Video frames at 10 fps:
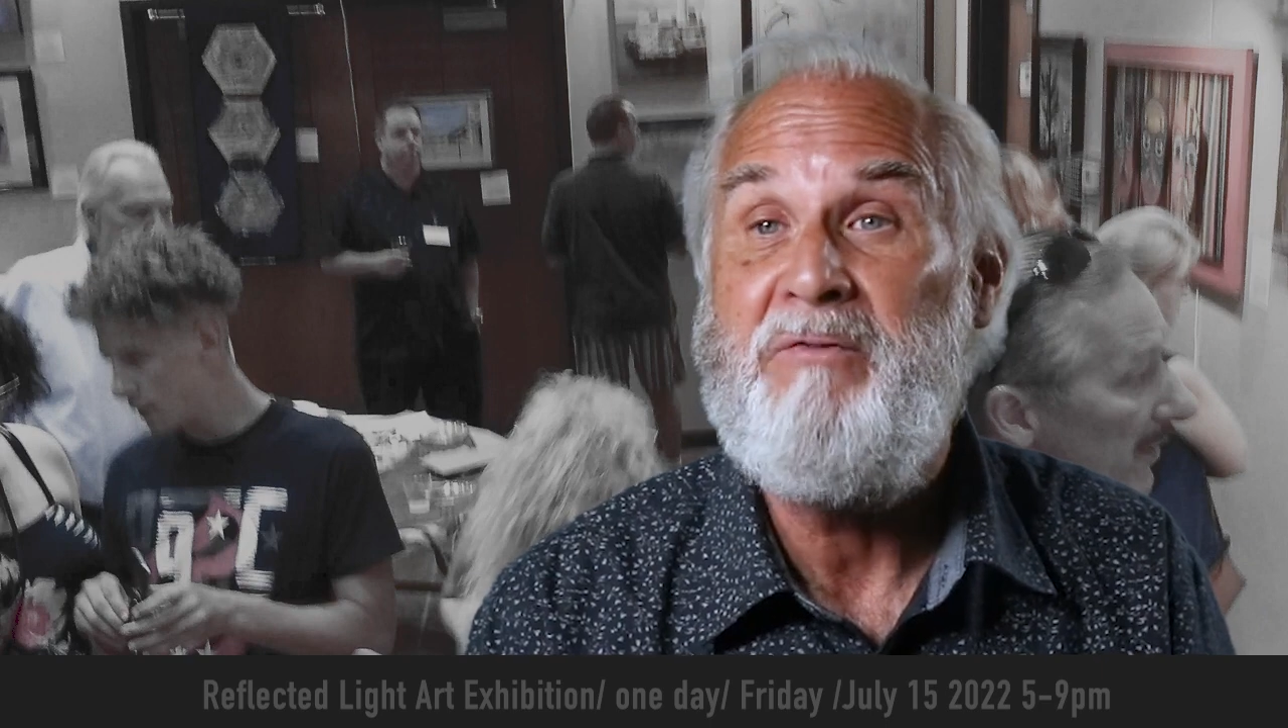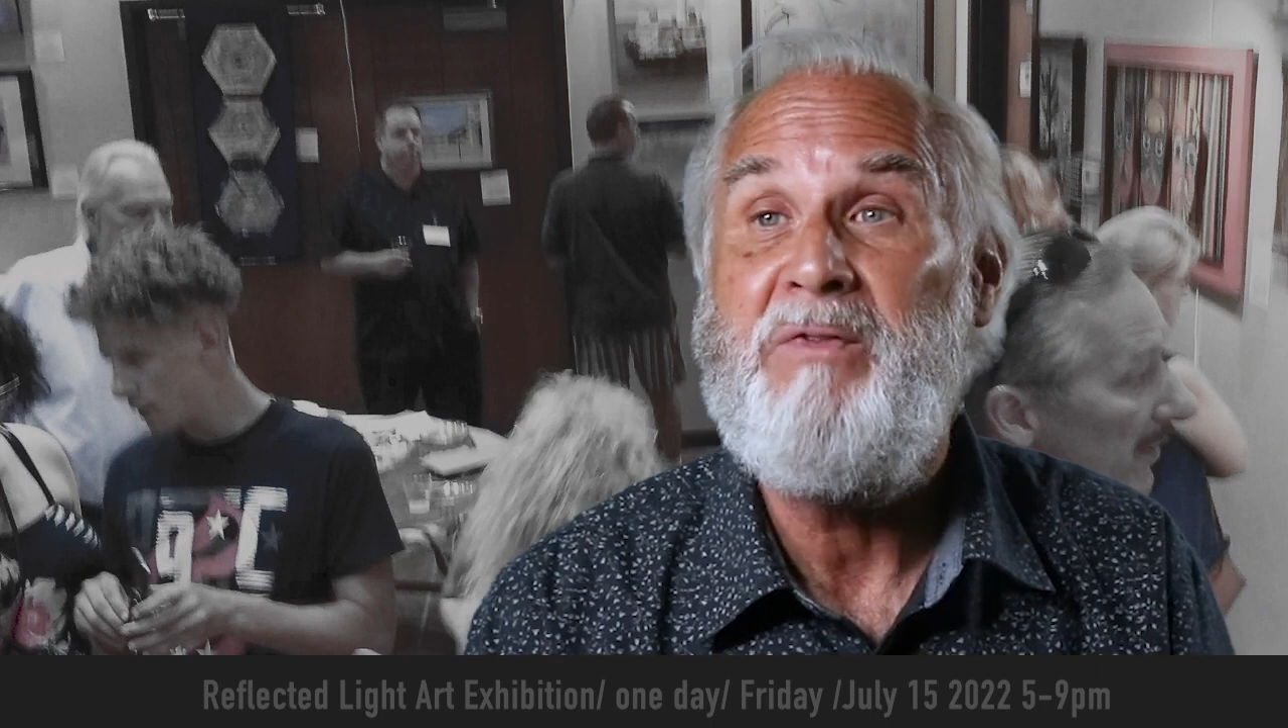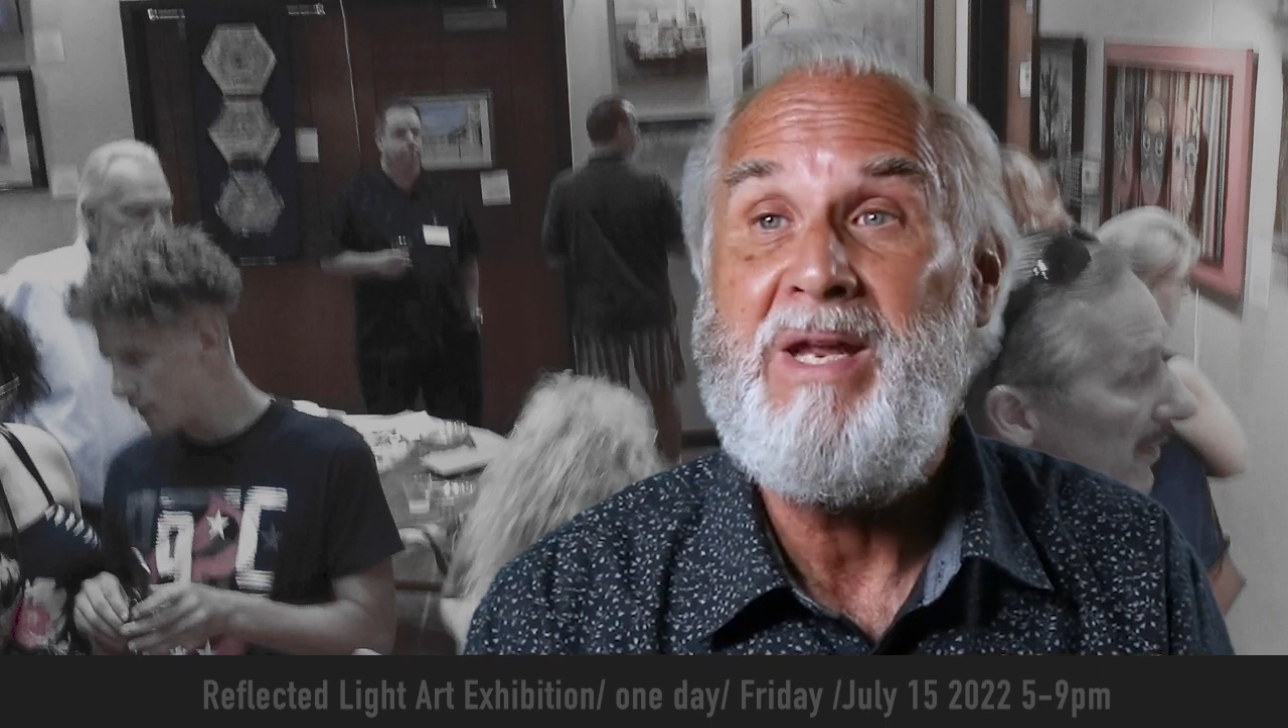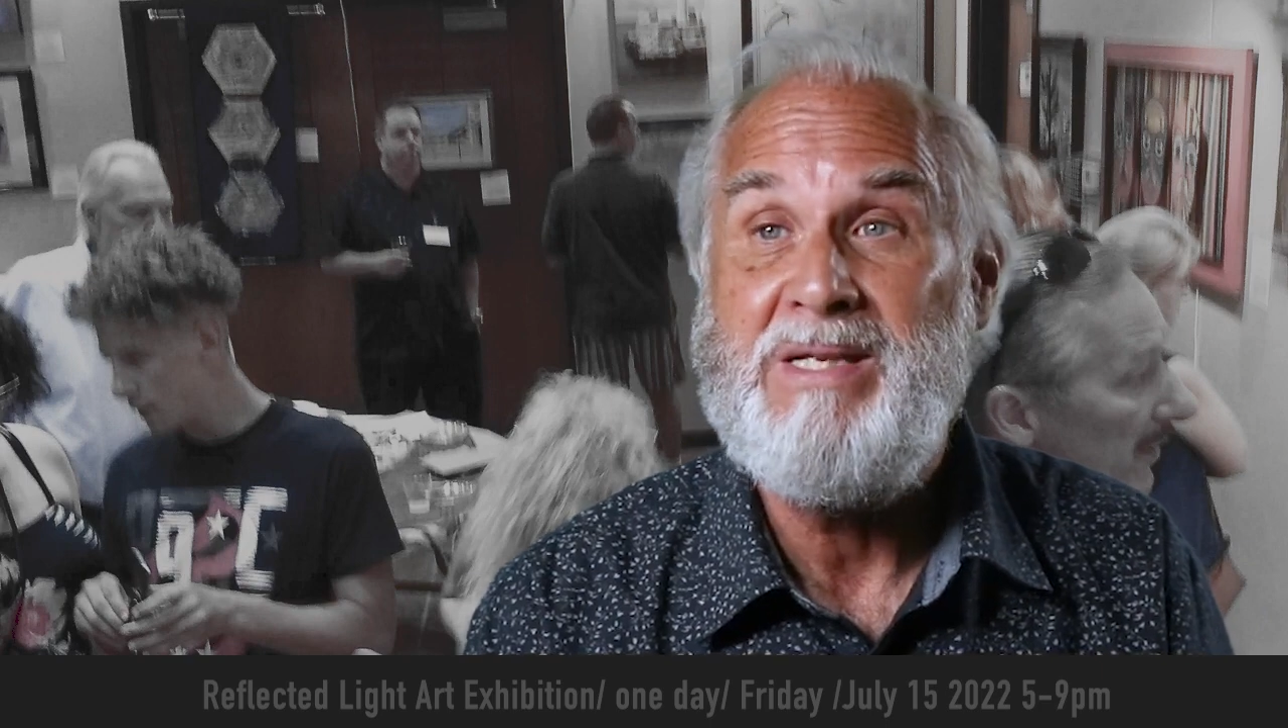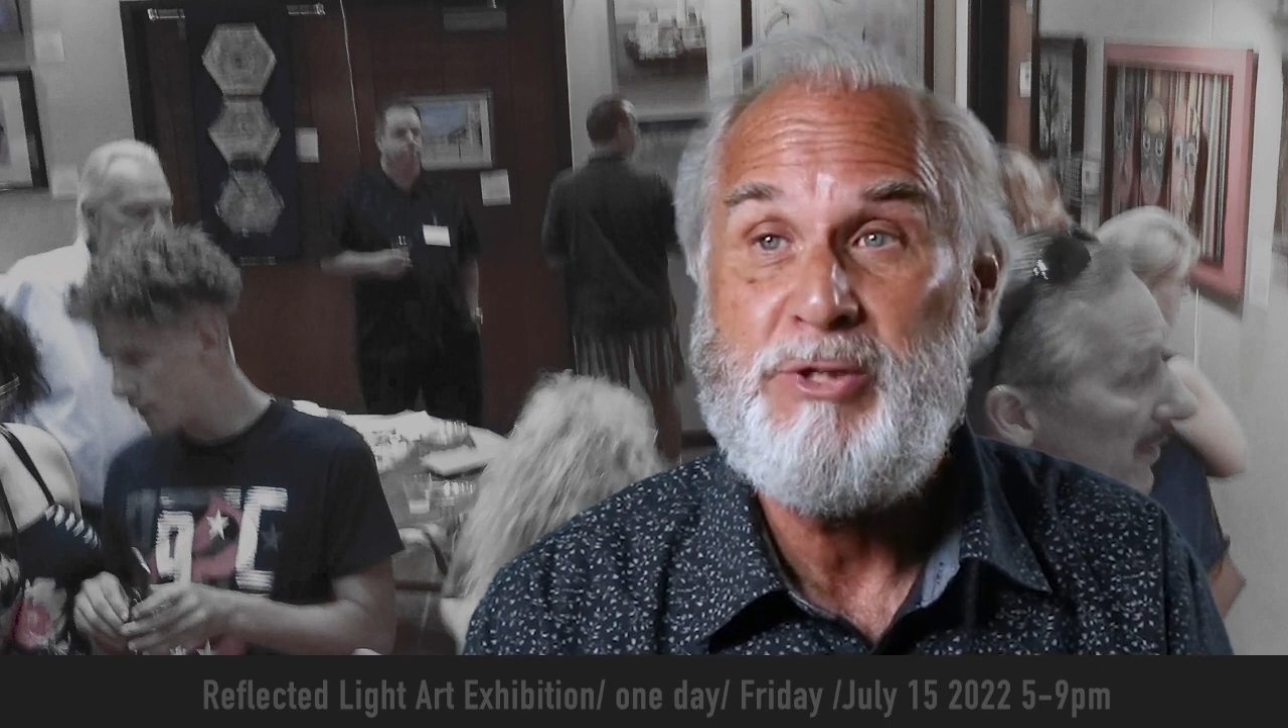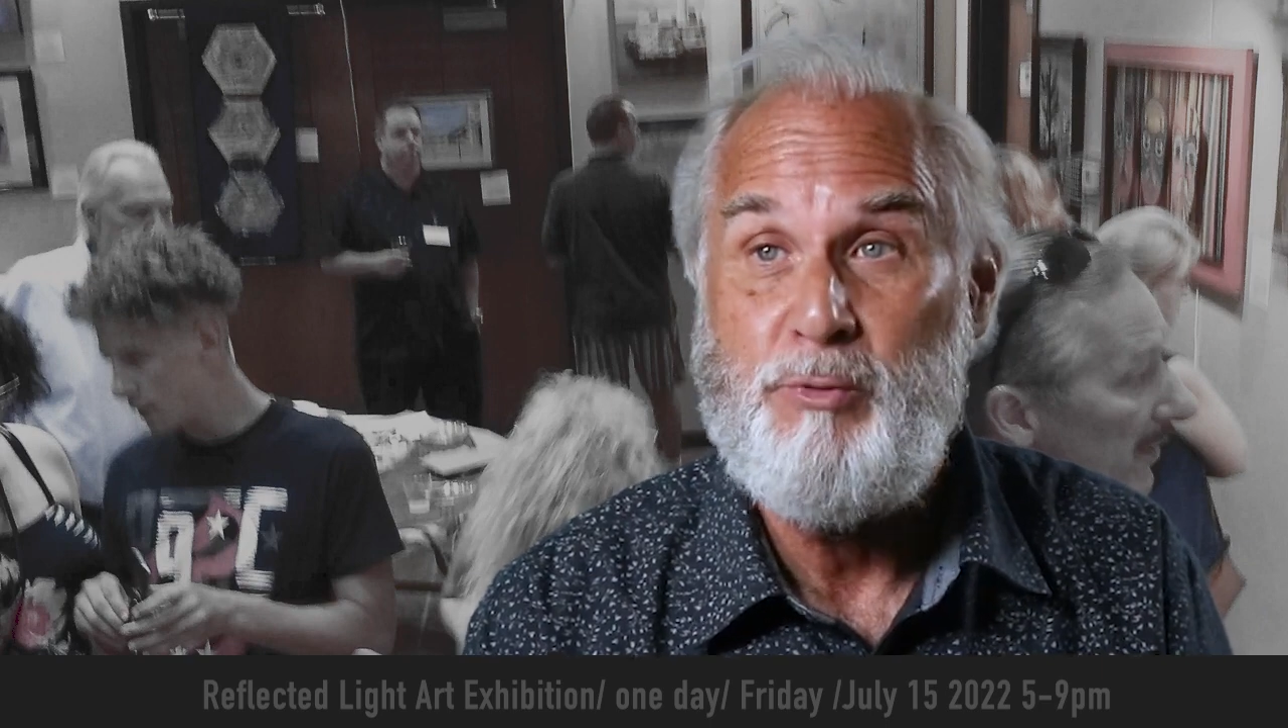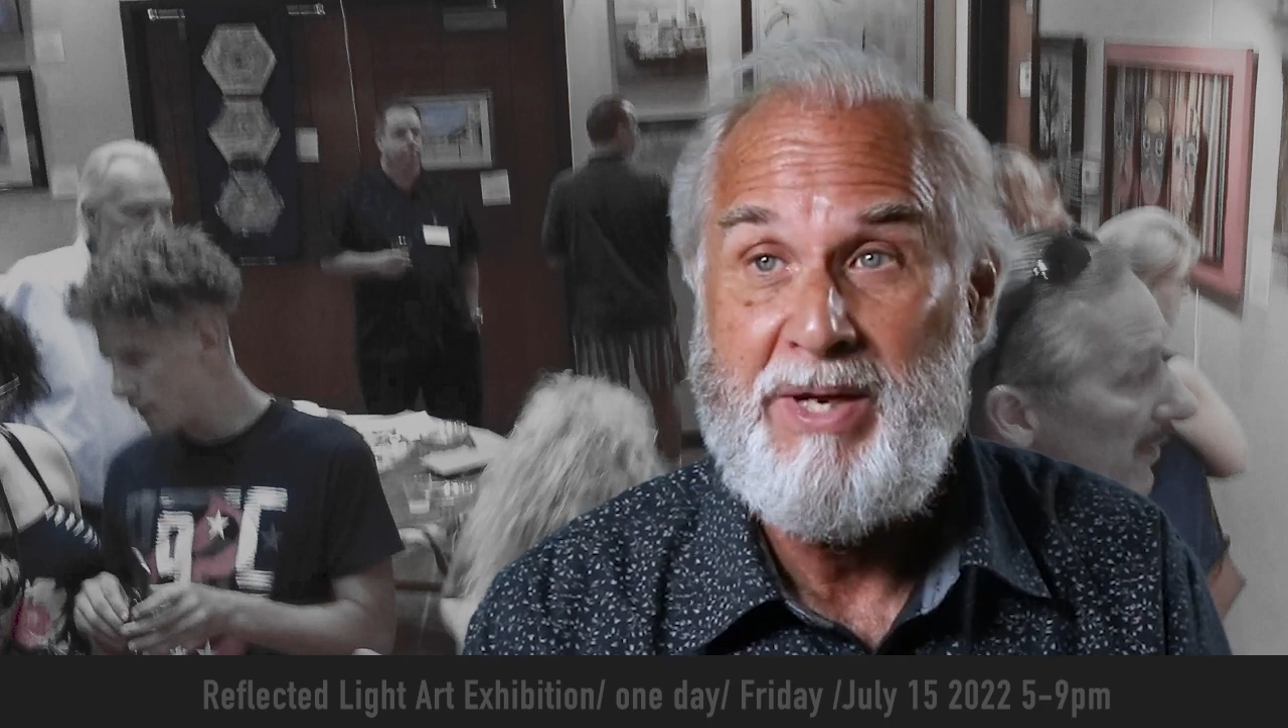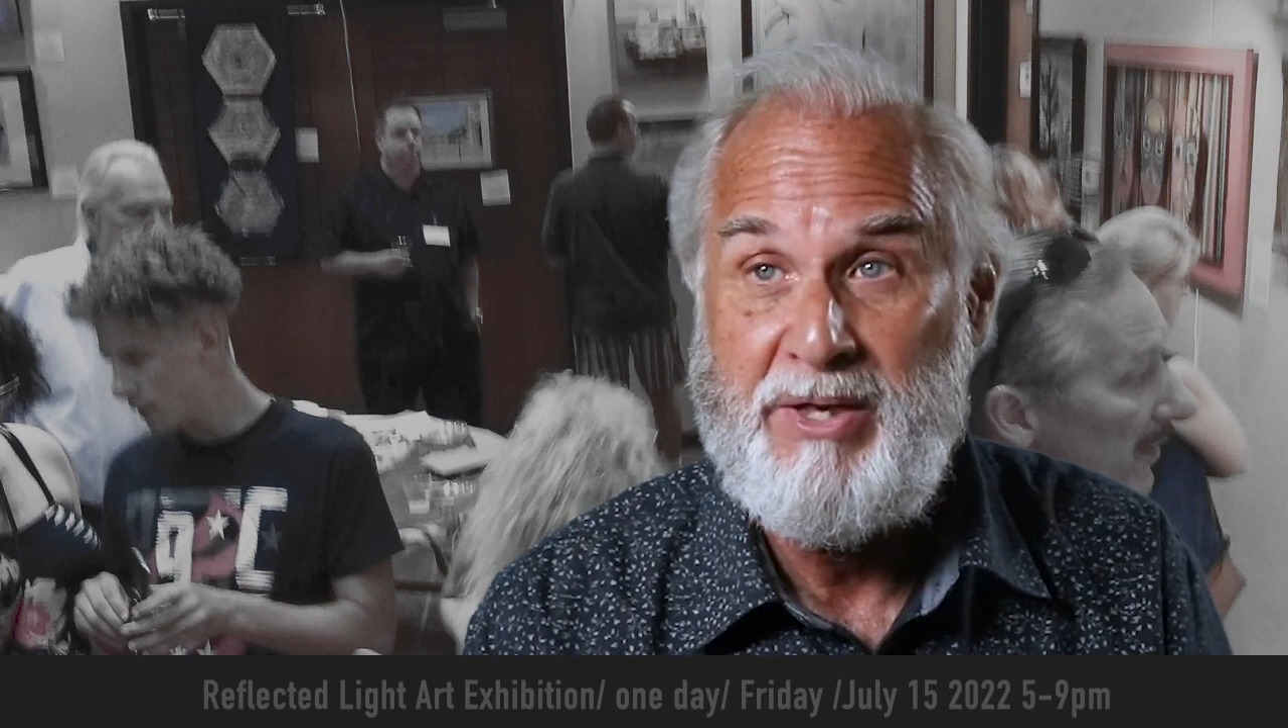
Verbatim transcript: fees to